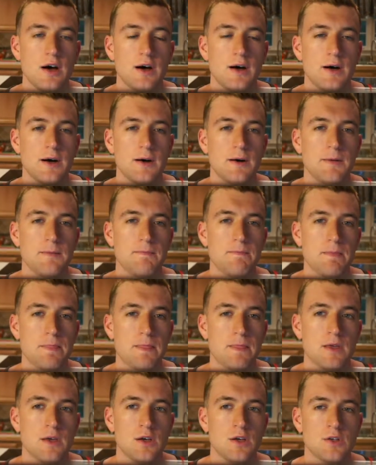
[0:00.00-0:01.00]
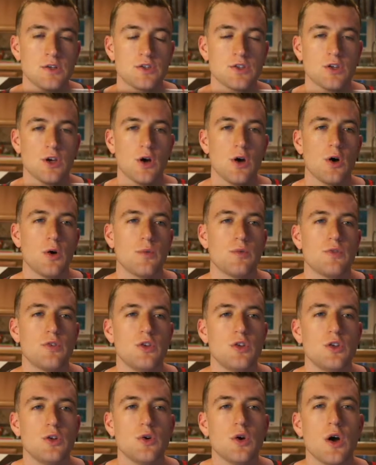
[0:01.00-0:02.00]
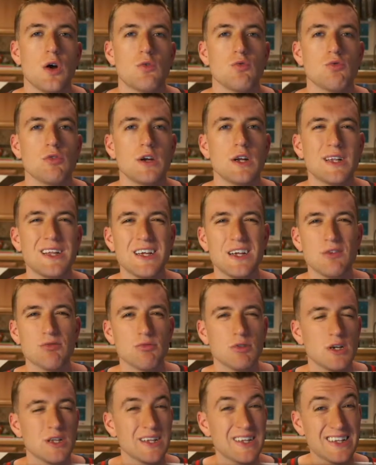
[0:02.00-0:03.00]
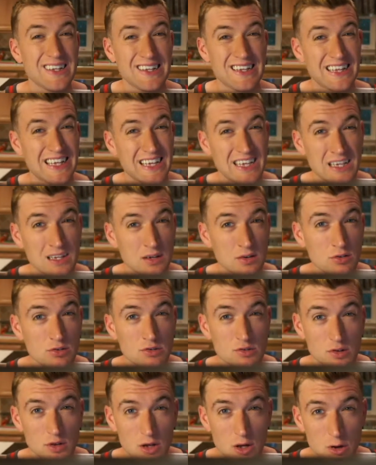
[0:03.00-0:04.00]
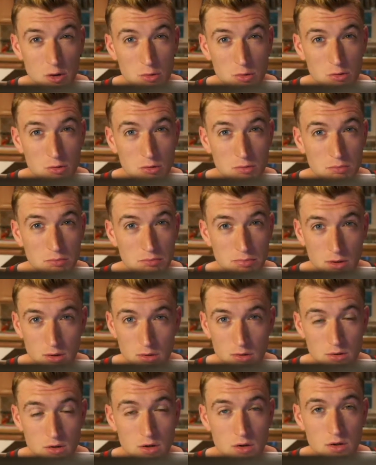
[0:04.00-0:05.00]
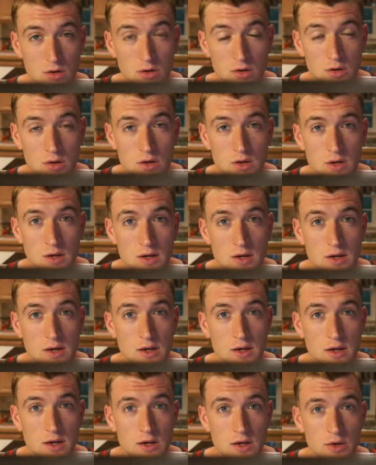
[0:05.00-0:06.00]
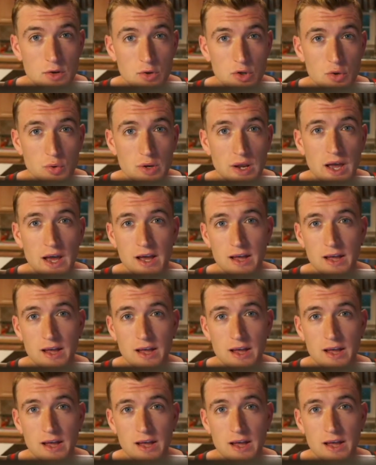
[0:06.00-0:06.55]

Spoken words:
So to do a really lean, slow bulk, you would